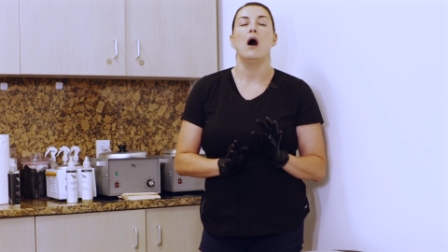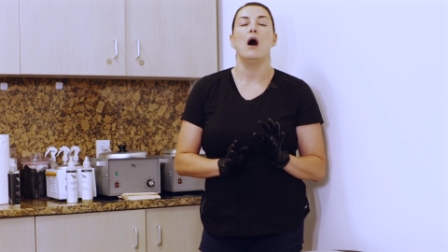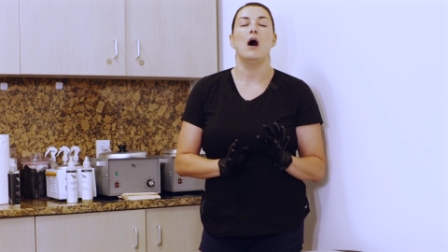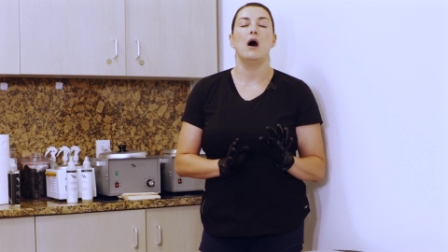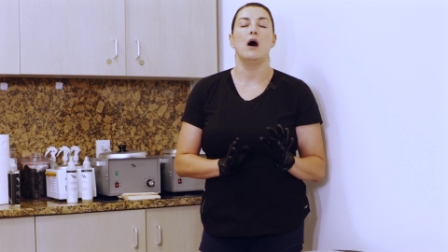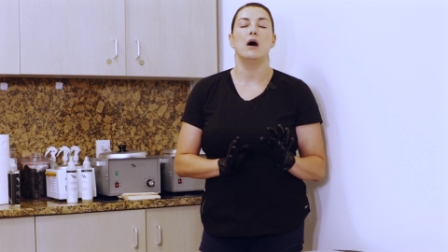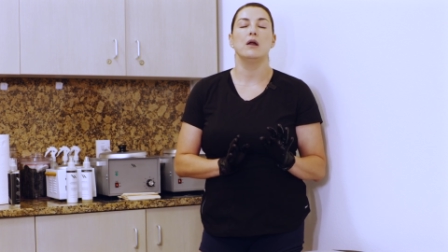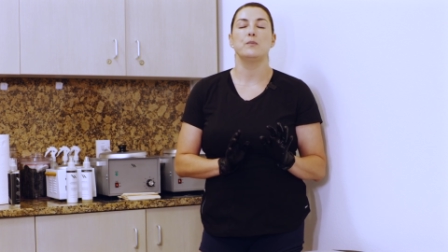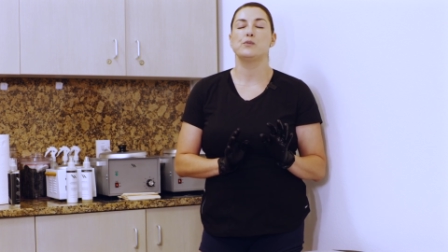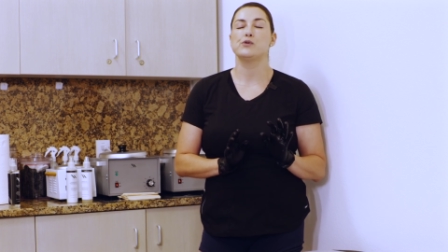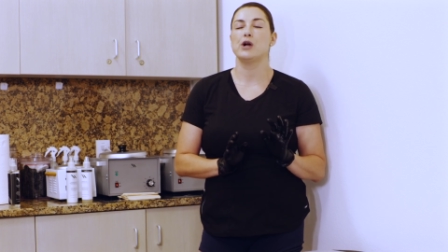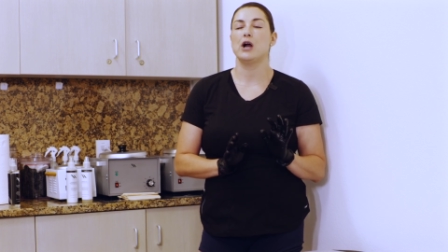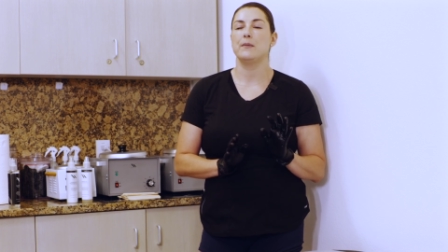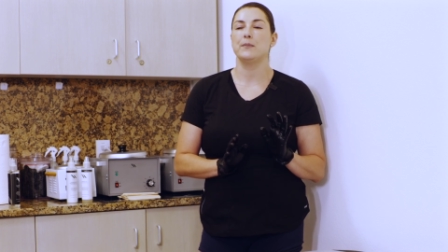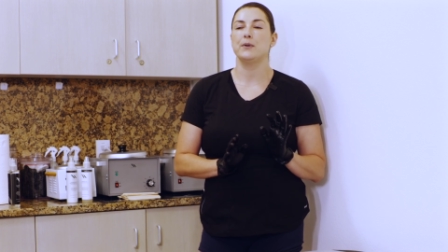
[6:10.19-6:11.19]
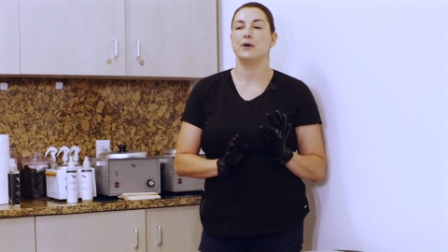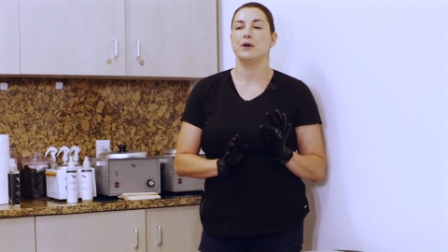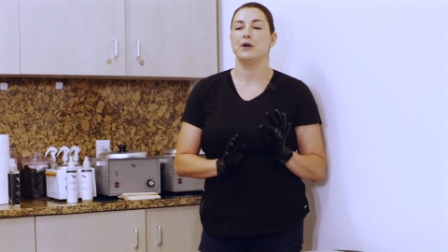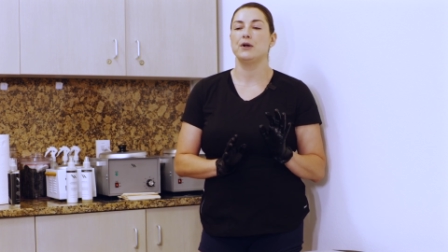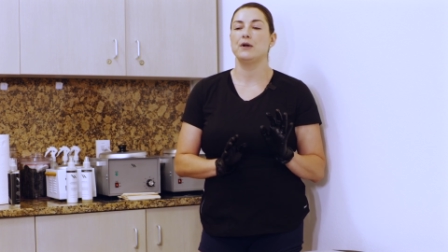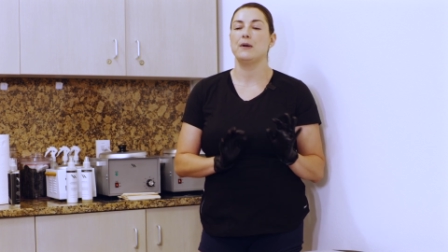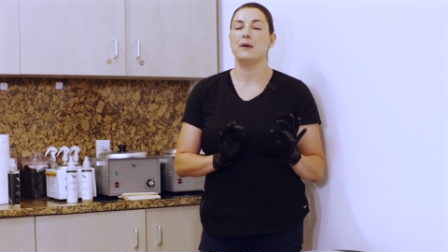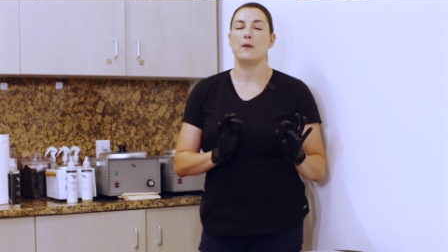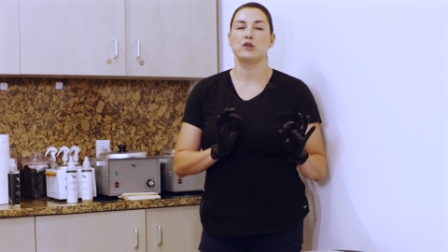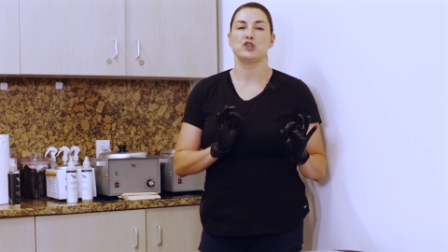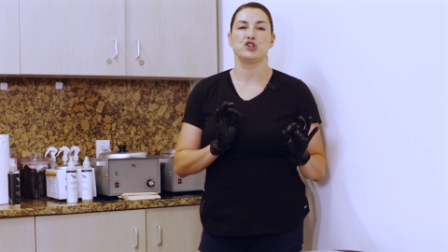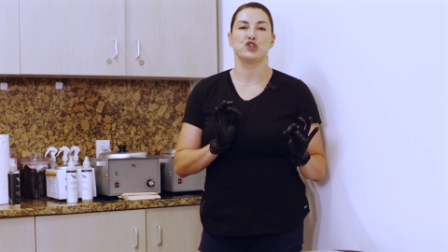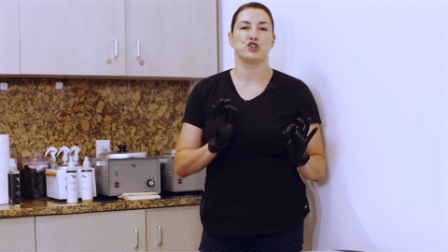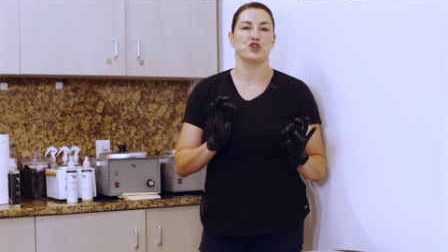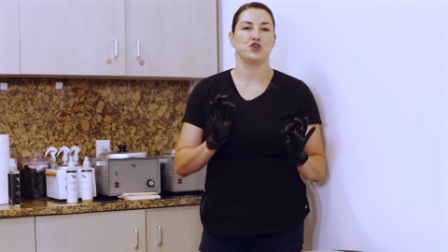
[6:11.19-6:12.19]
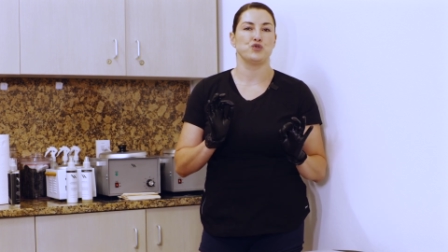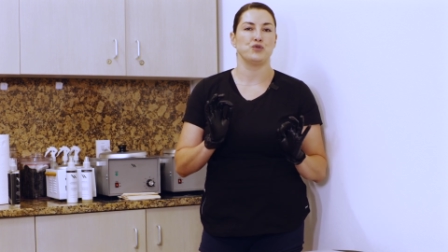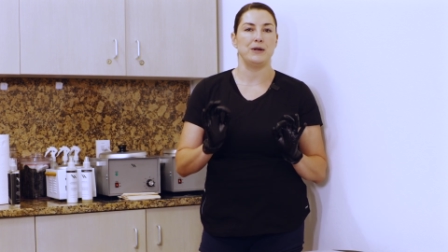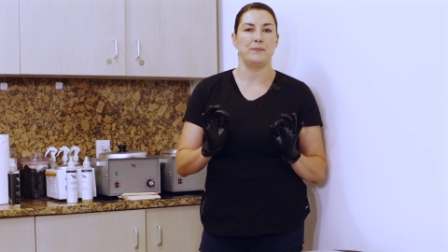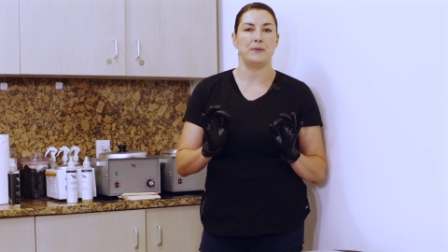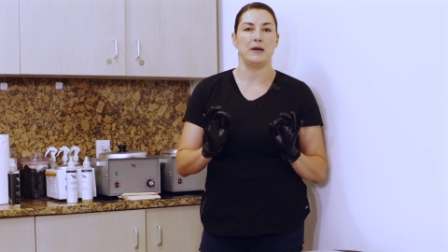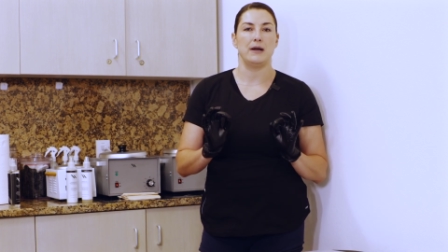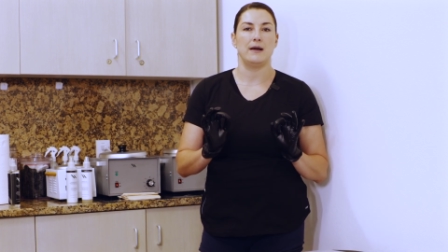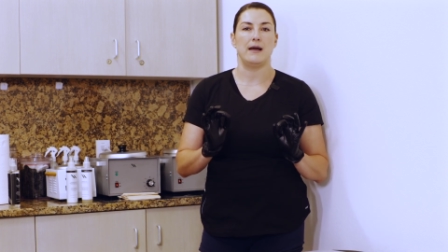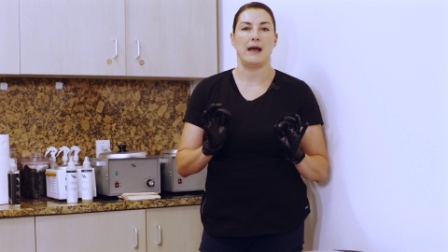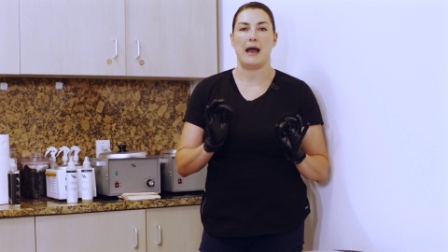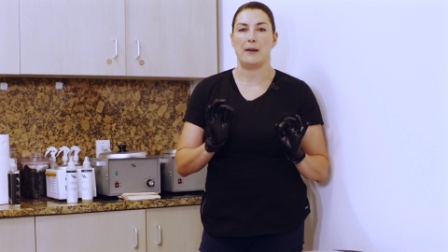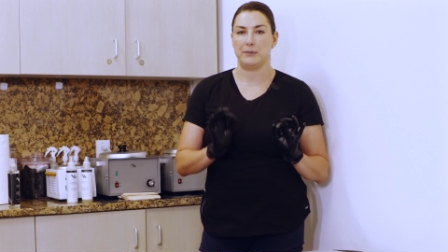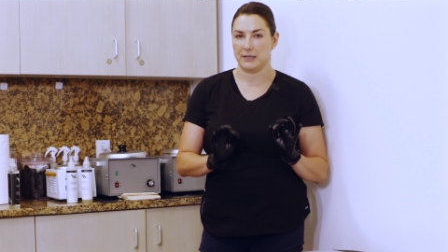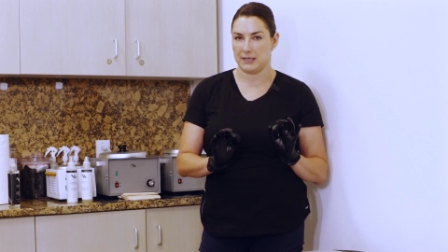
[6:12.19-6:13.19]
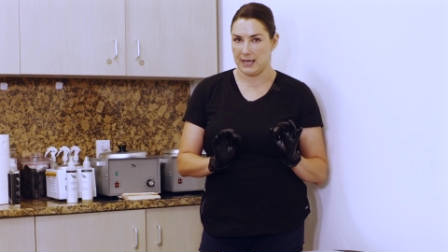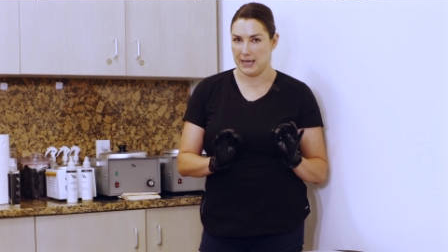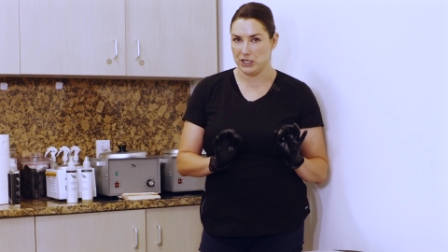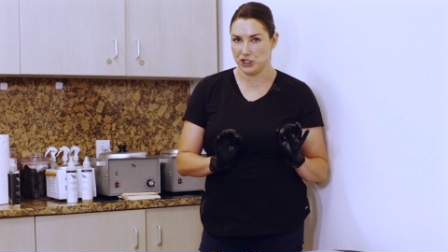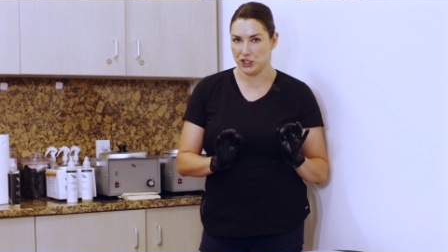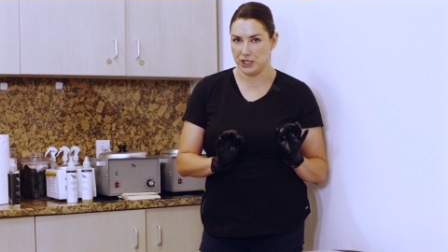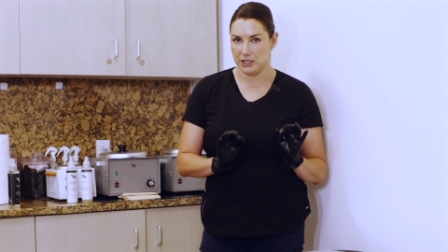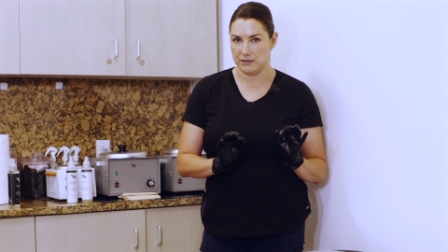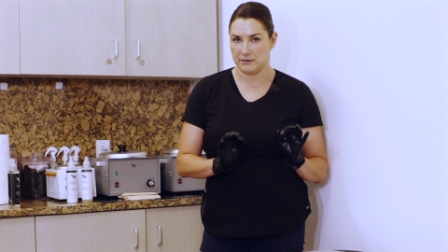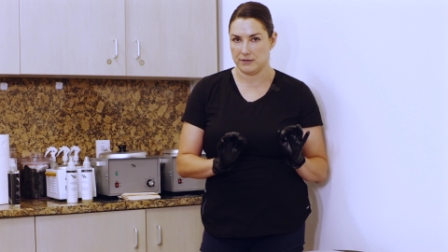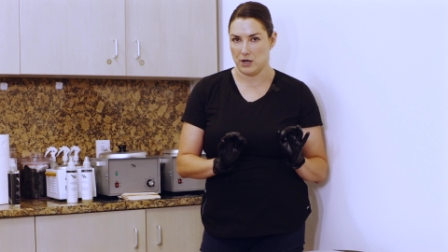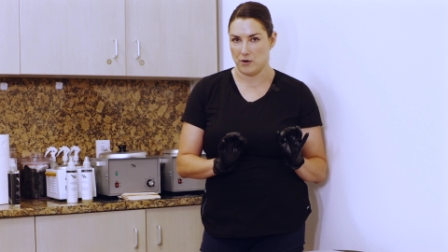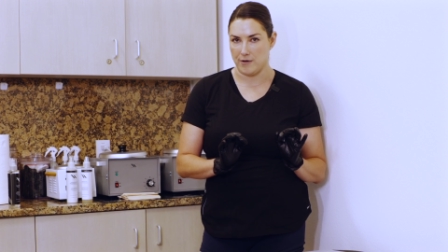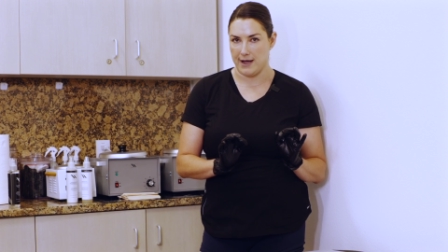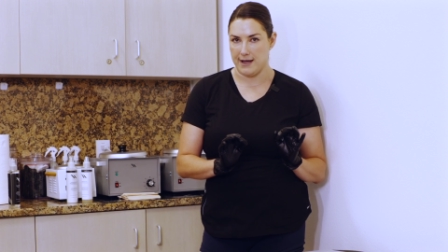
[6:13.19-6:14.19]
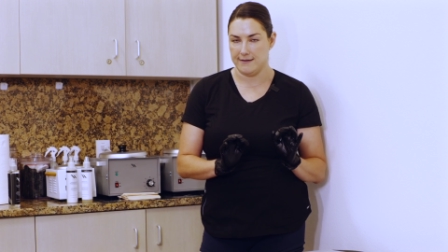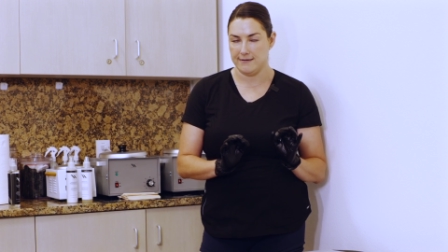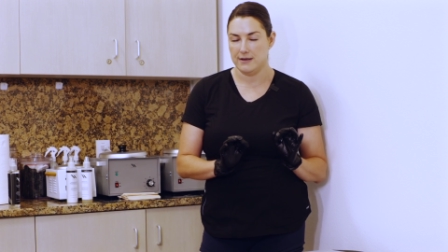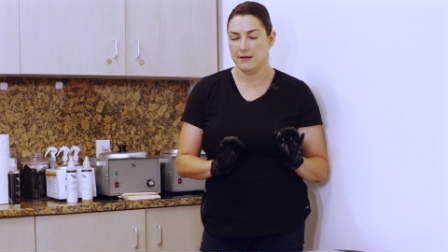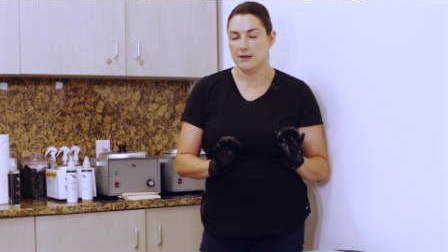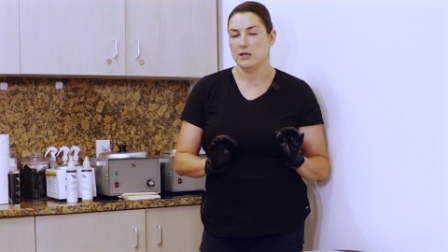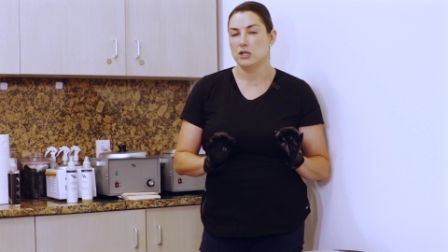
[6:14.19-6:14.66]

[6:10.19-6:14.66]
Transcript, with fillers: on proper strip application, okay?